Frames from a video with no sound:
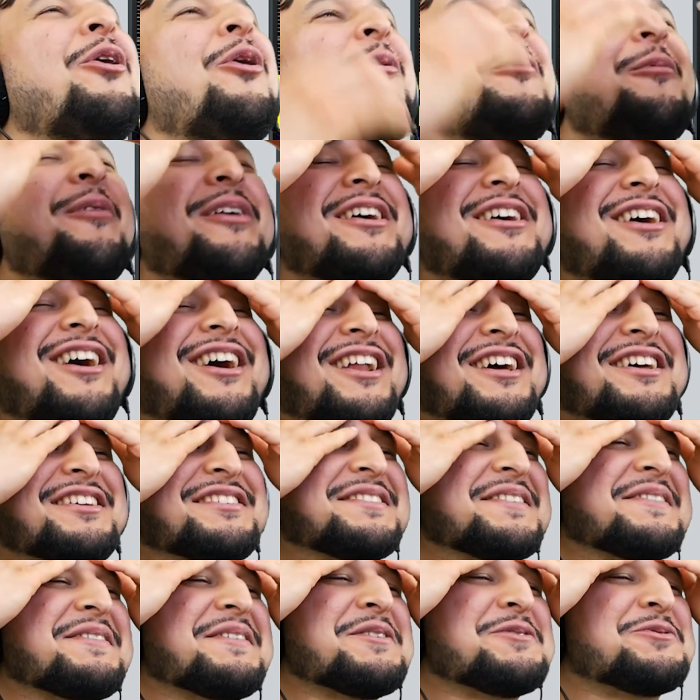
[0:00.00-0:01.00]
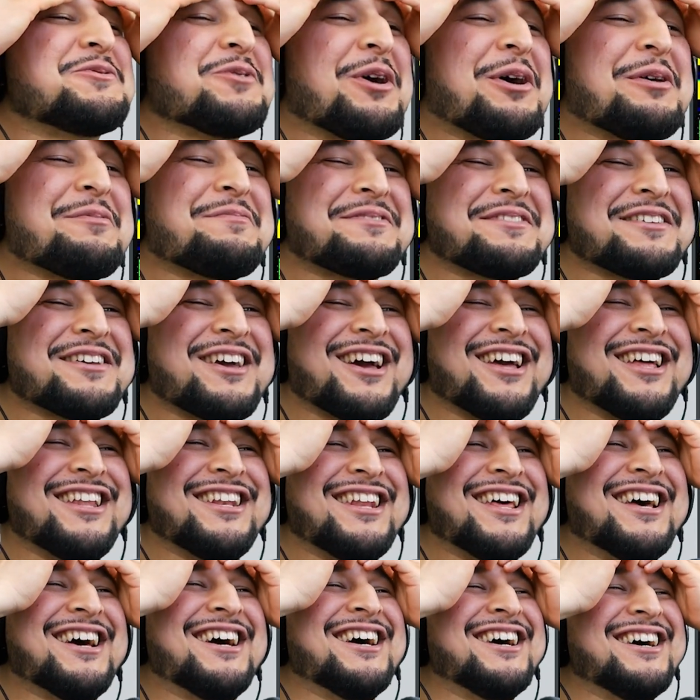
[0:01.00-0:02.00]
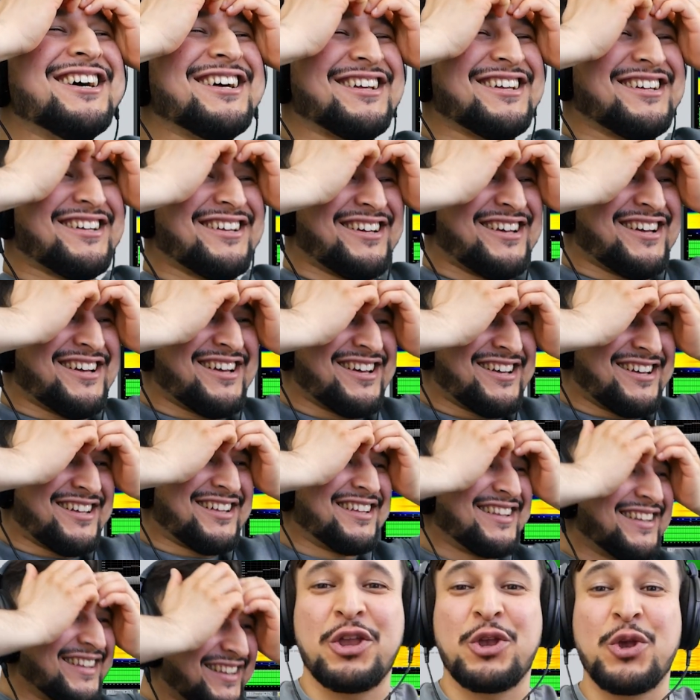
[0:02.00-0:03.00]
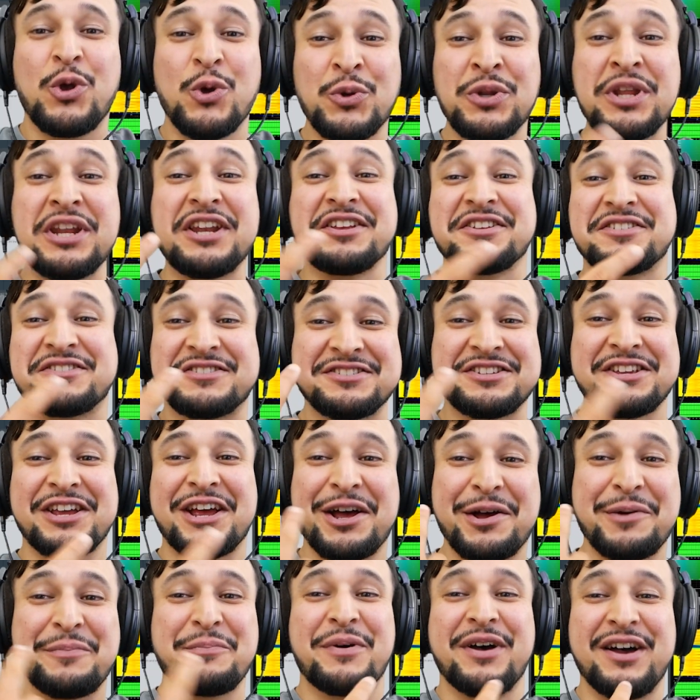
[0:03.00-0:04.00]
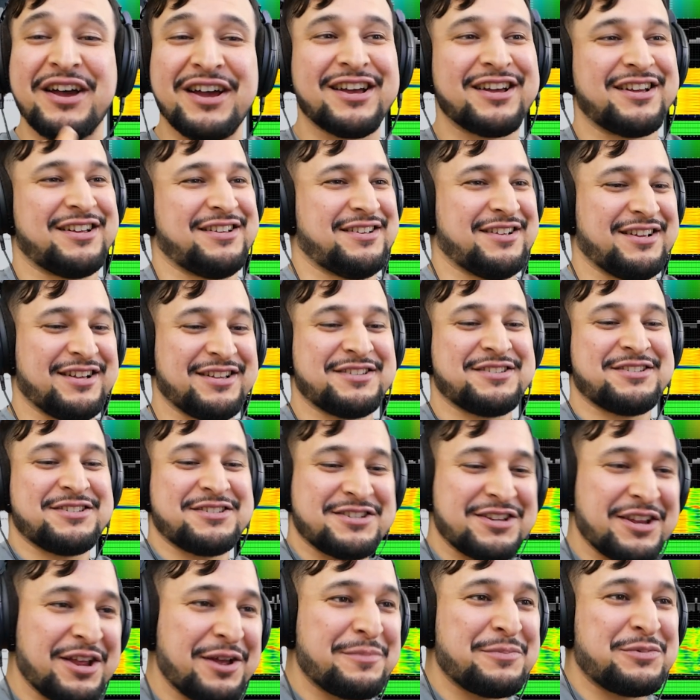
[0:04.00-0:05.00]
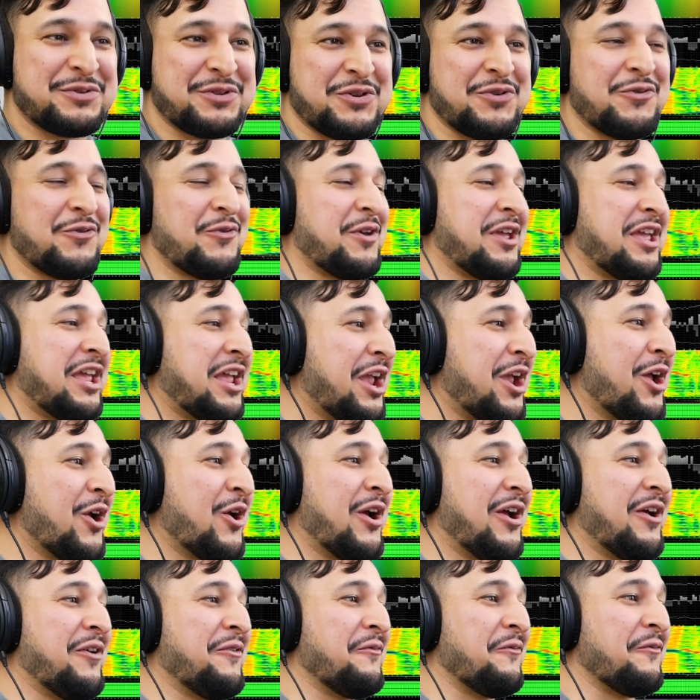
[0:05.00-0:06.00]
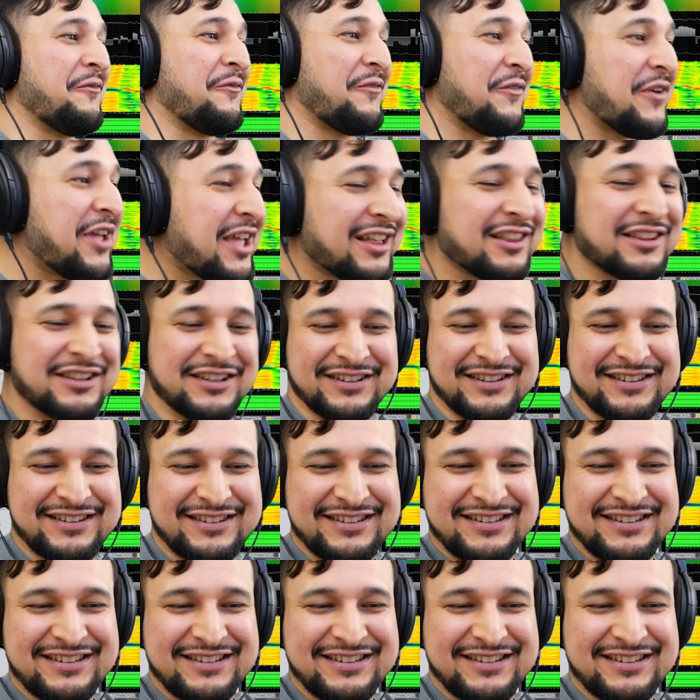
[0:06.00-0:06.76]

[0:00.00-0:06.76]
Oh my god, it hasn't even dropped yet. You need a sub to hear and feel it.